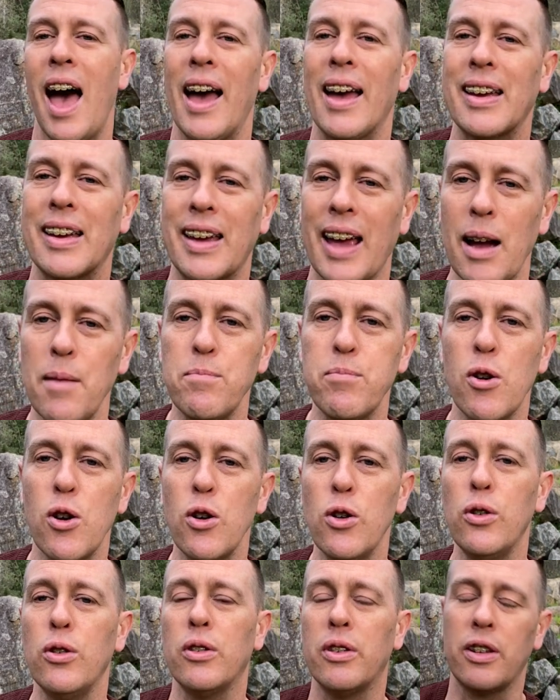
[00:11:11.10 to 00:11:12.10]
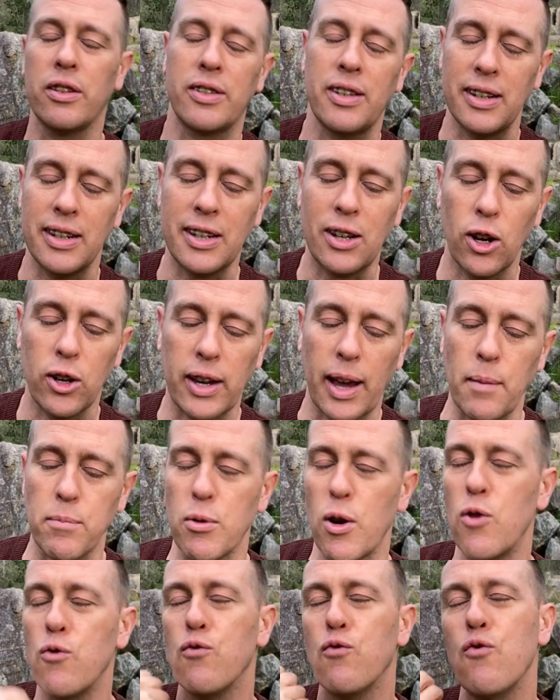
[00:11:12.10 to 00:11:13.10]
And Gabbro, this Indigo
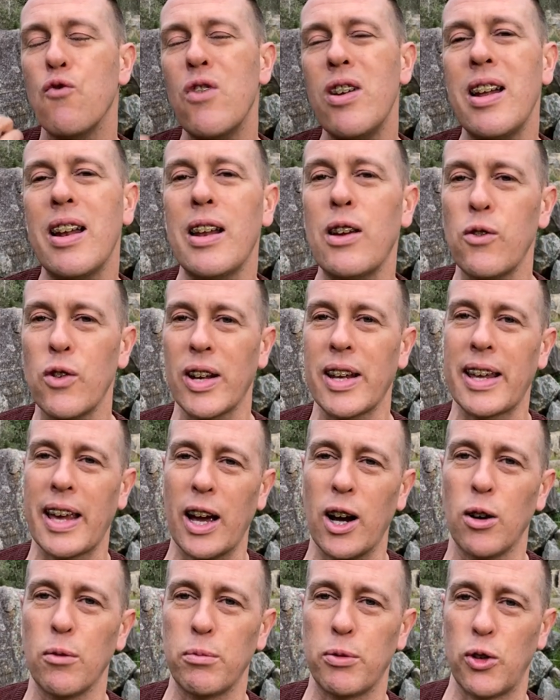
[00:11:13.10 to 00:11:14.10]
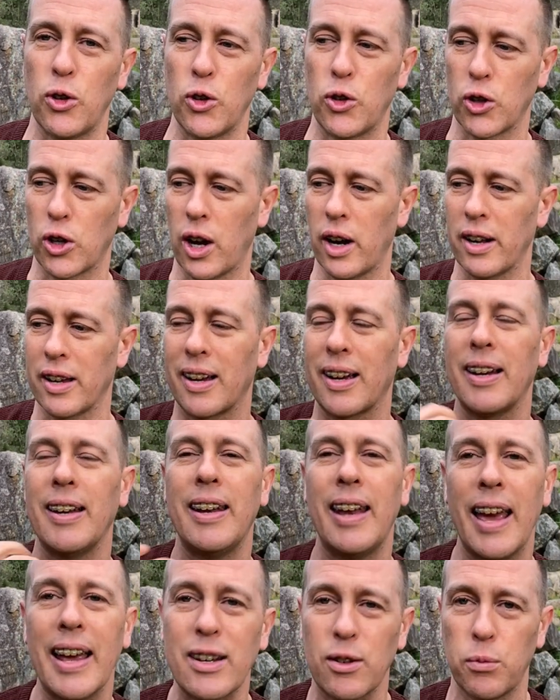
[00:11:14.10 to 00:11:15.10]
Gabbro, really, really helps you to kind of
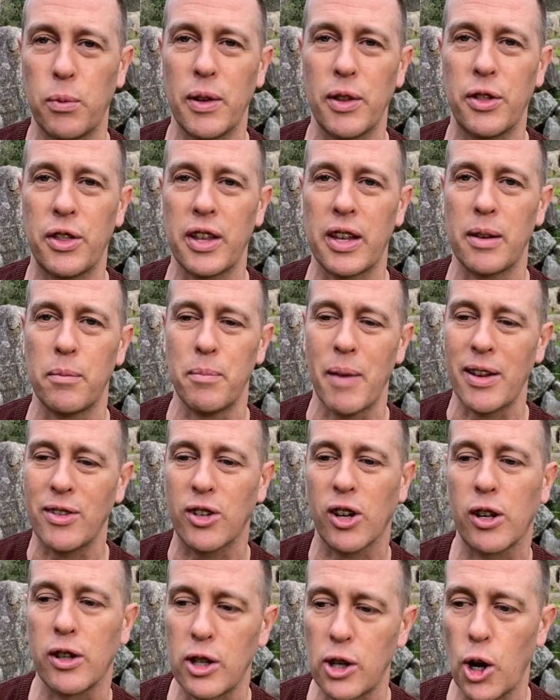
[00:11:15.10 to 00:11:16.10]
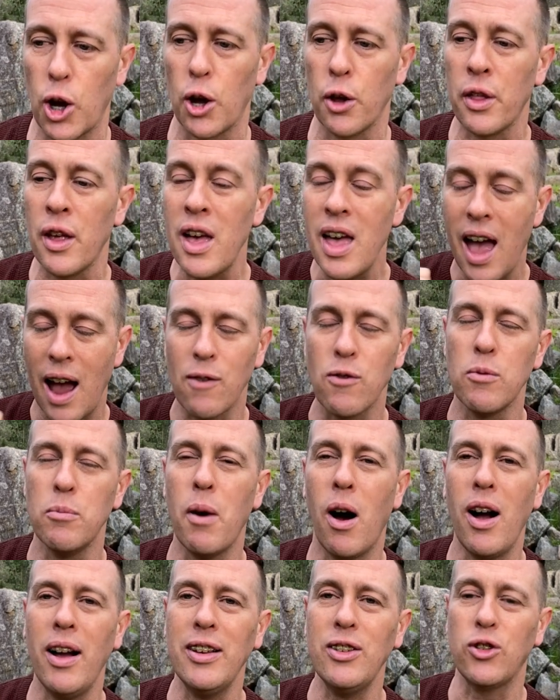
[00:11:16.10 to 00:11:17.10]
connect with the magic of the earth and
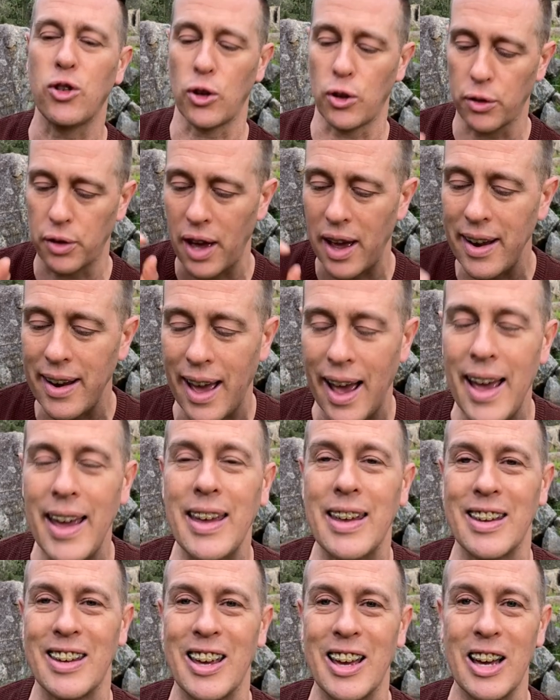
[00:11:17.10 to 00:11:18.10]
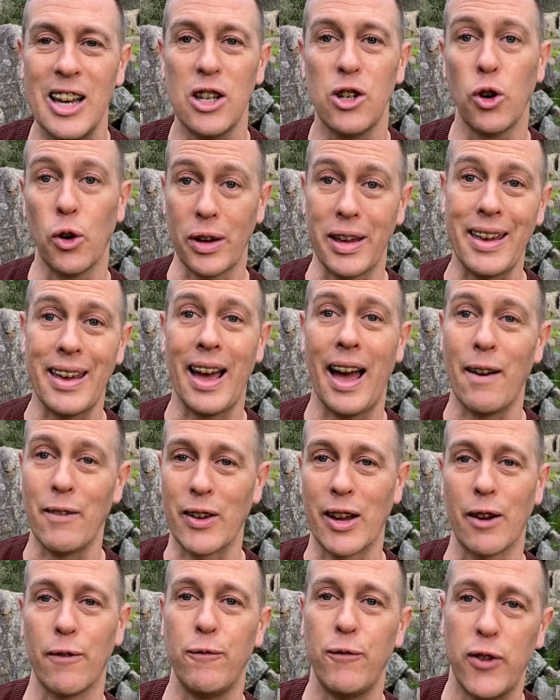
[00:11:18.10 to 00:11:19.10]
remind you that, hey, you're here
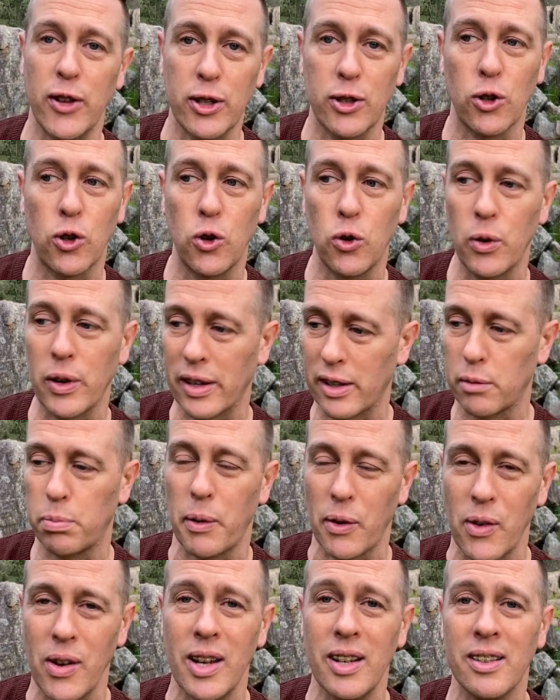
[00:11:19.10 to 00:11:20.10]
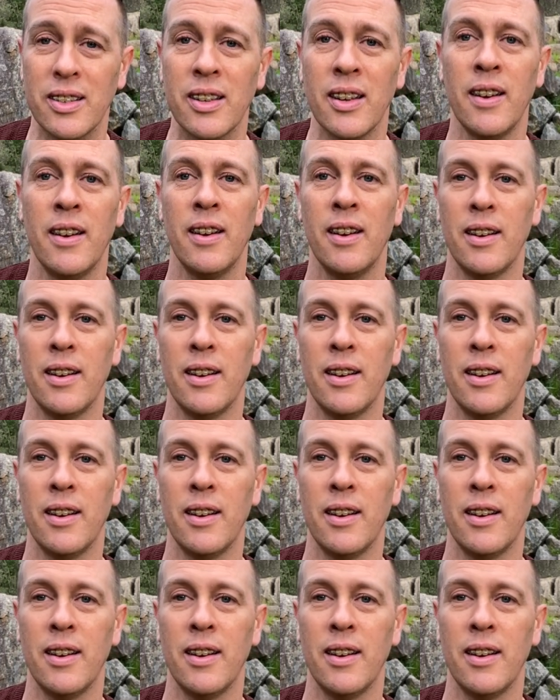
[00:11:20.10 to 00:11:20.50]
having a physical experience.